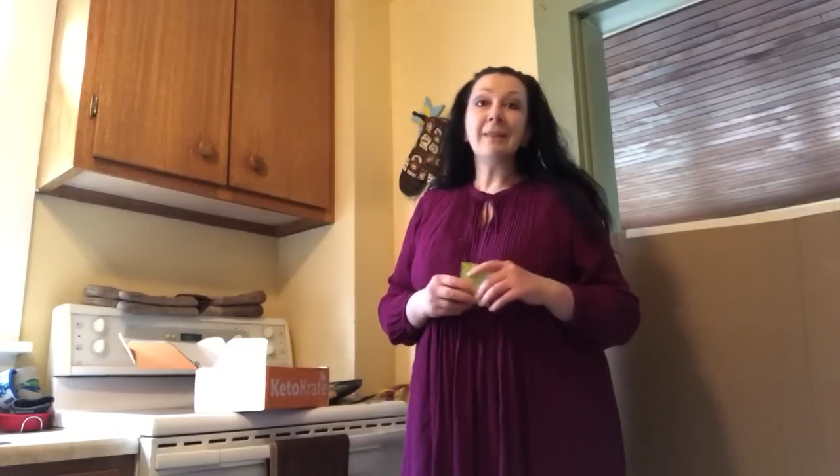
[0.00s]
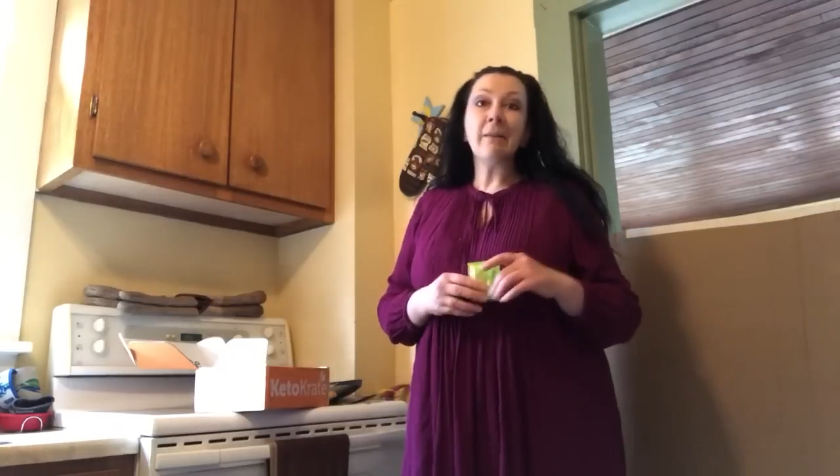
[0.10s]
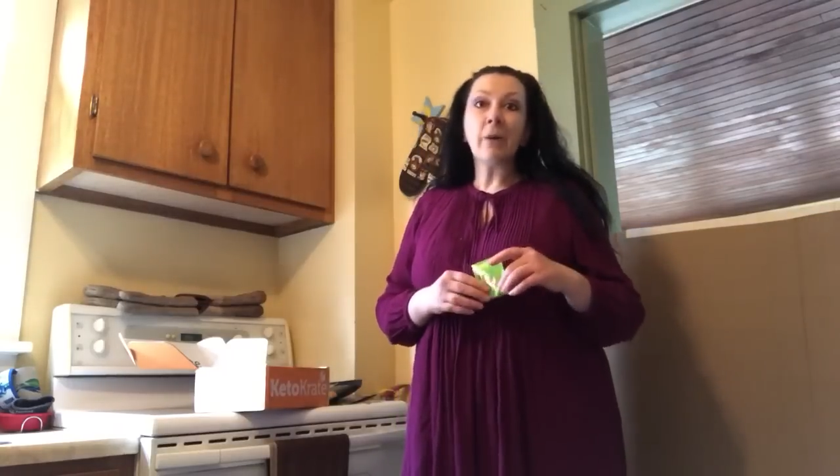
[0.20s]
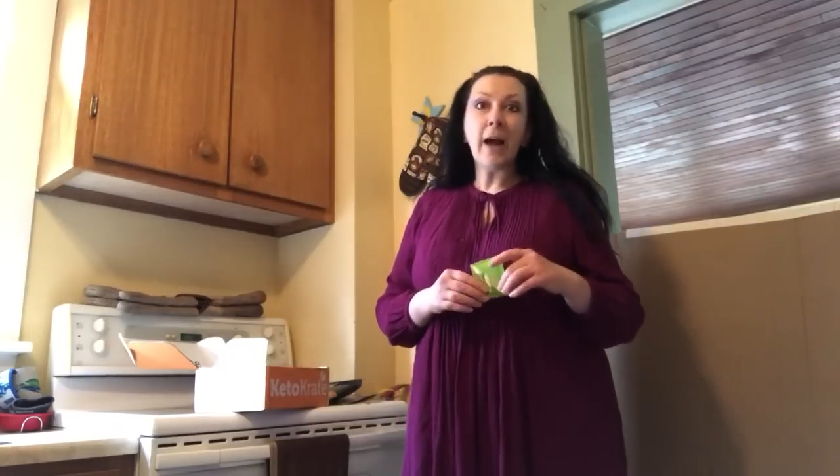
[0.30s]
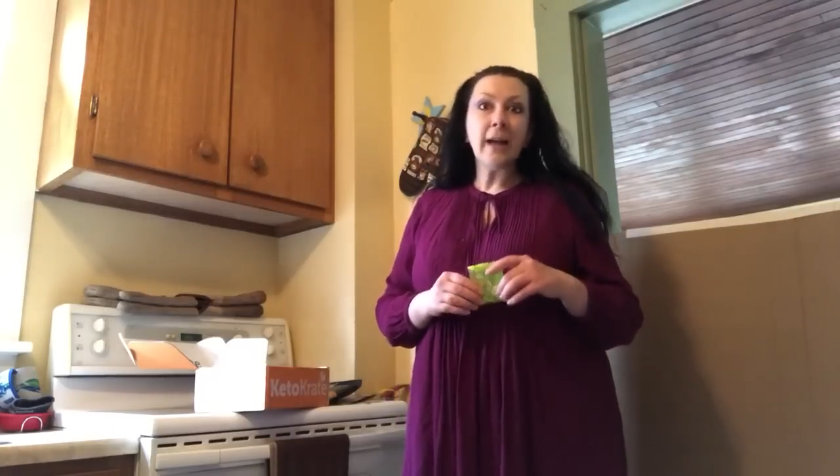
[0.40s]

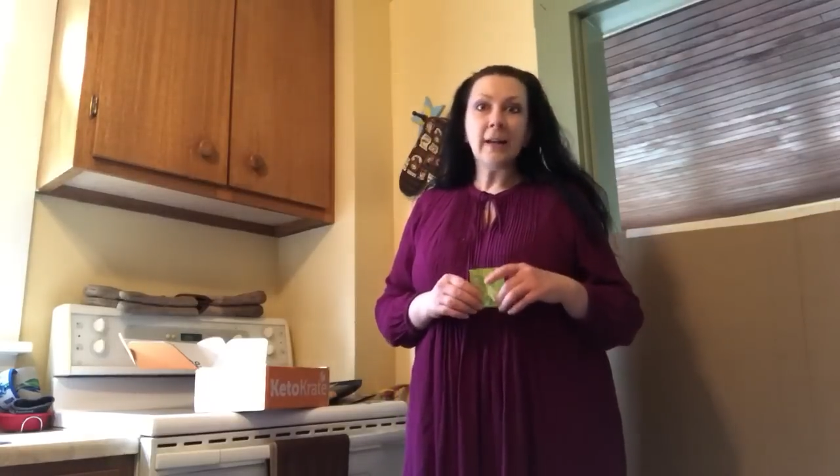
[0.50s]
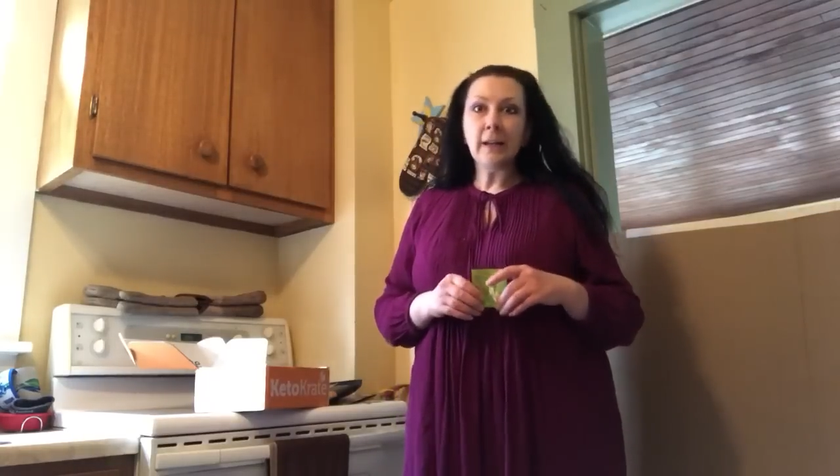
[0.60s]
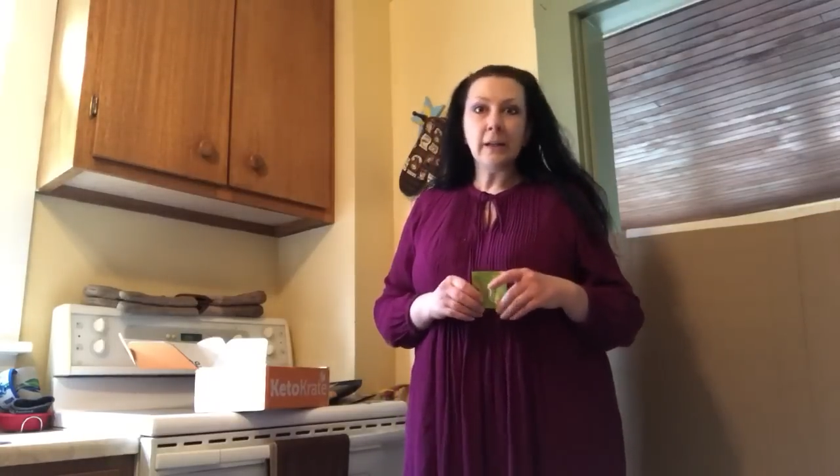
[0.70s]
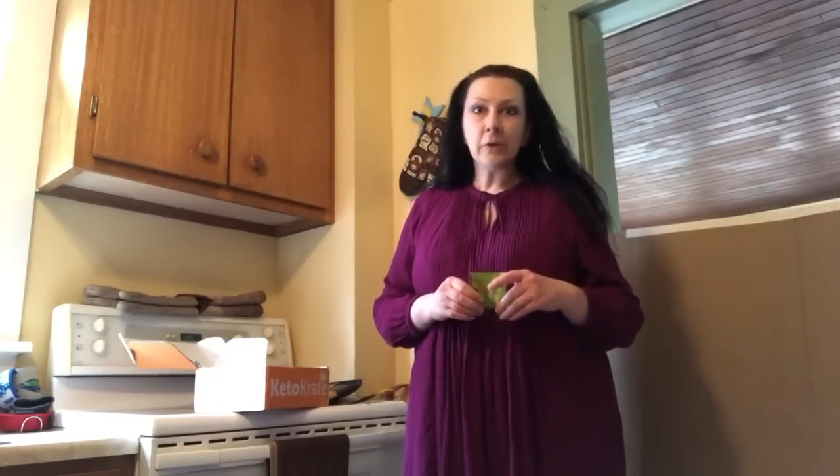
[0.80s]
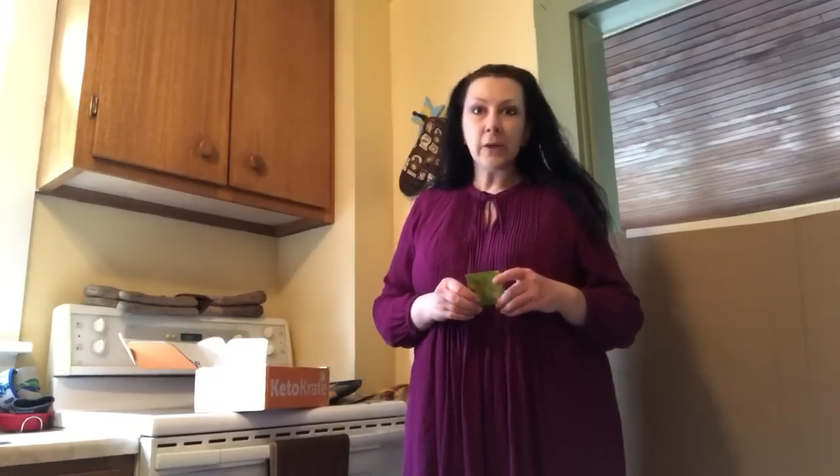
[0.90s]
never had
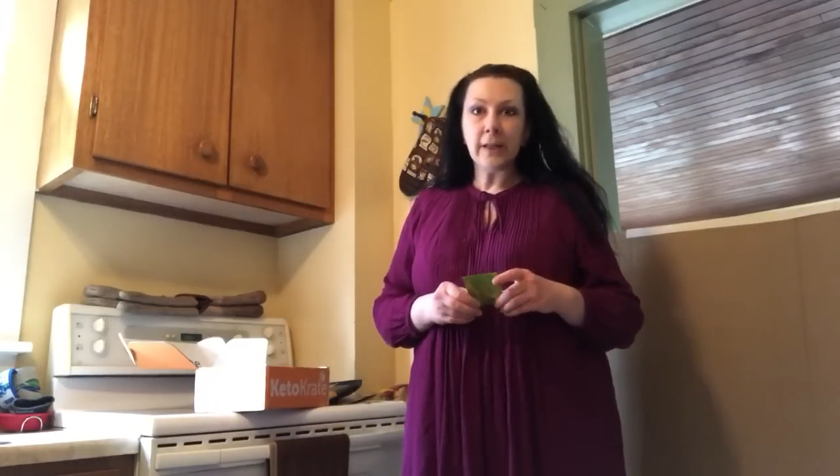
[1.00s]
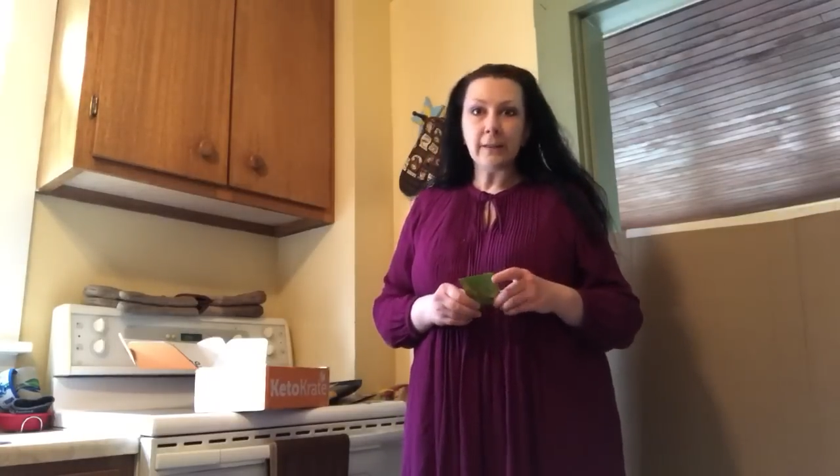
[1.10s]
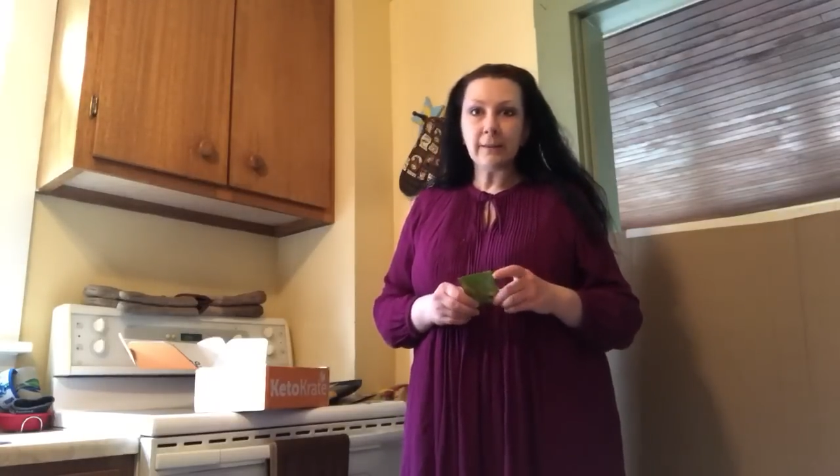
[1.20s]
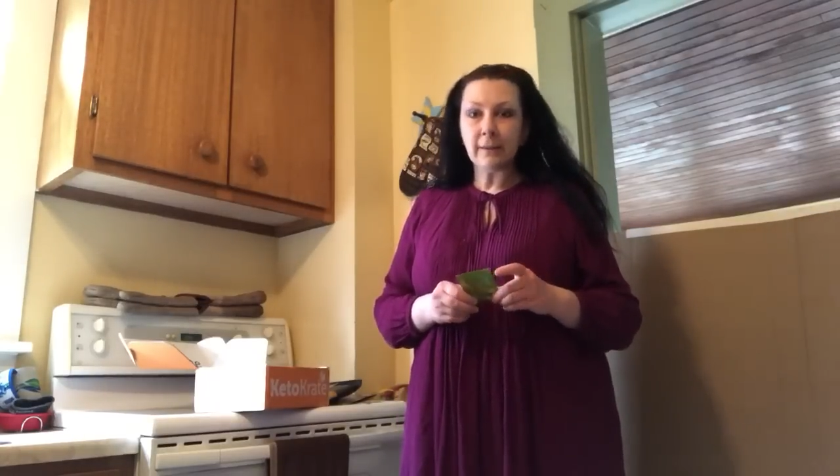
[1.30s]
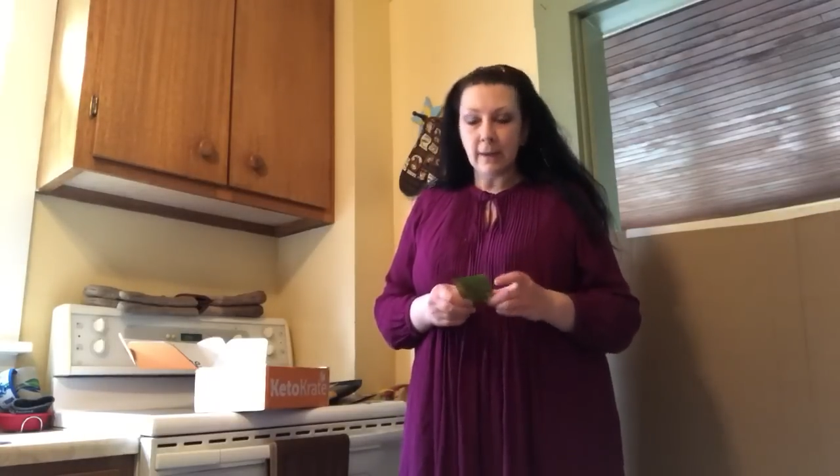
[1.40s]
any
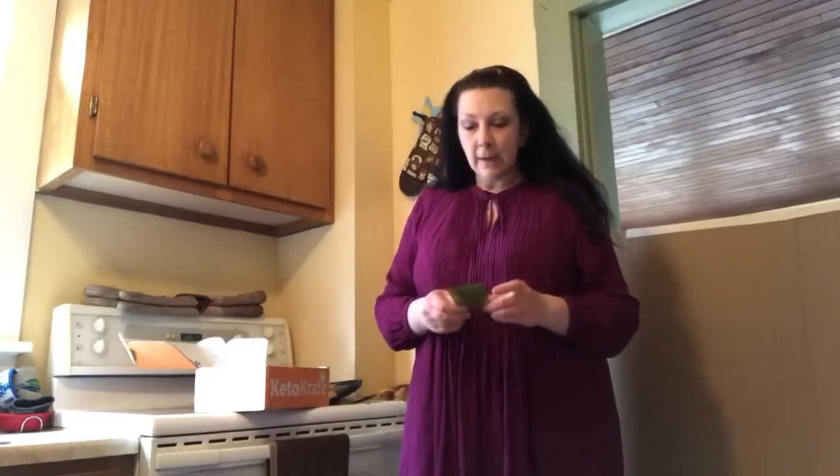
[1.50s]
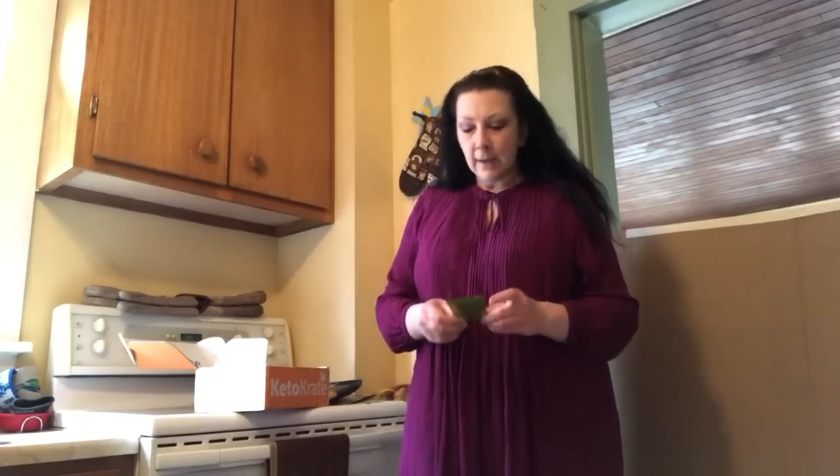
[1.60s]
treats,